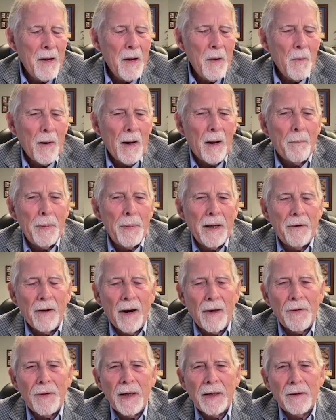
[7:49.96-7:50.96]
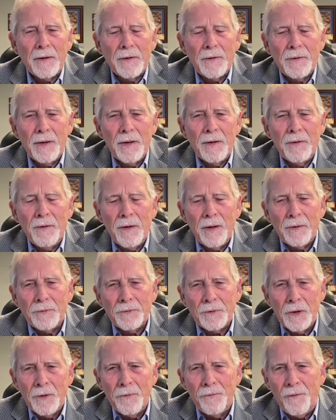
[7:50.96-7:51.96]
Well, Peter, I think there's
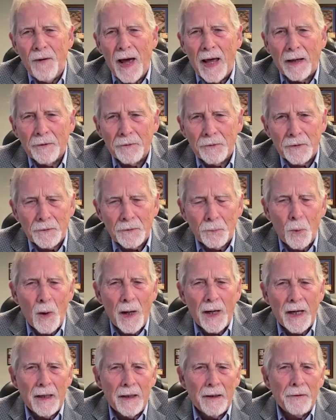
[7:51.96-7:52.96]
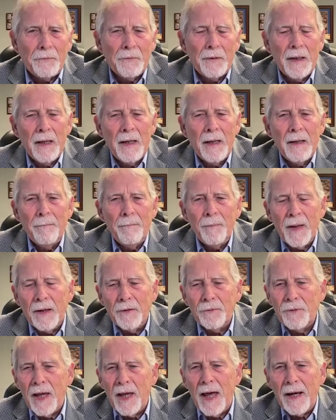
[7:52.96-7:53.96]
two fallacies. One is
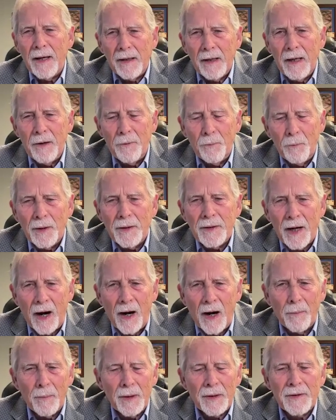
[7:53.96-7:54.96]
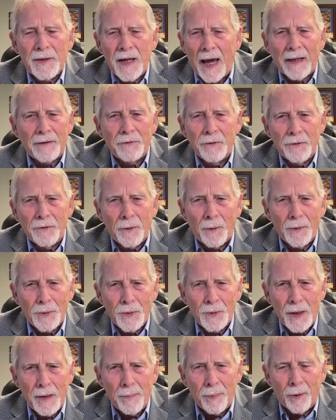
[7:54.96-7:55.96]
that in retirement, taxes aren't
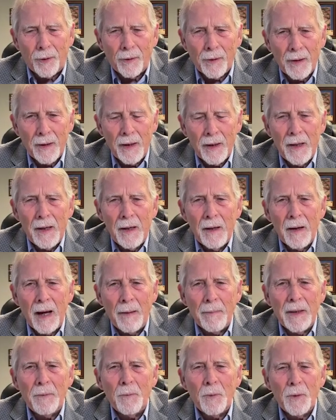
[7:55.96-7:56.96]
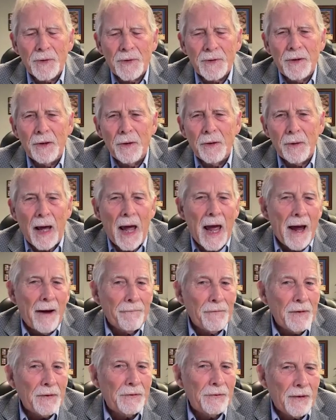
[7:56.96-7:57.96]
cheaper. I mean, we still
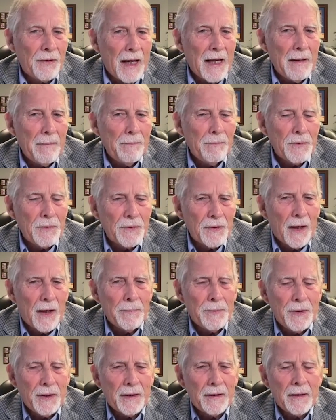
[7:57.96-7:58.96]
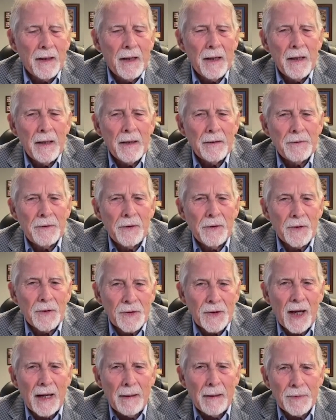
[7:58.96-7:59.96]
have the same subject to the
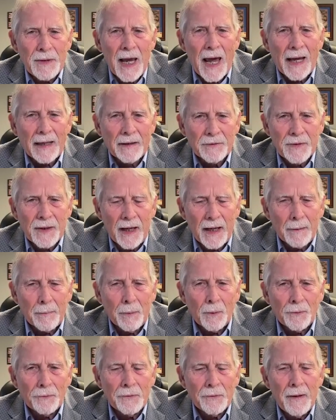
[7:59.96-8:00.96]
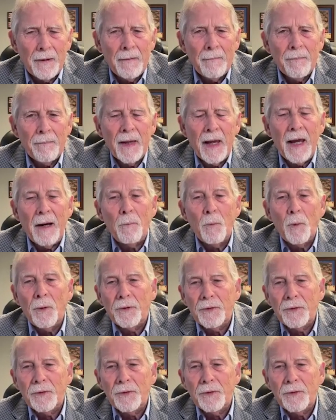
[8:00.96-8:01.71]
same tax tables, and we're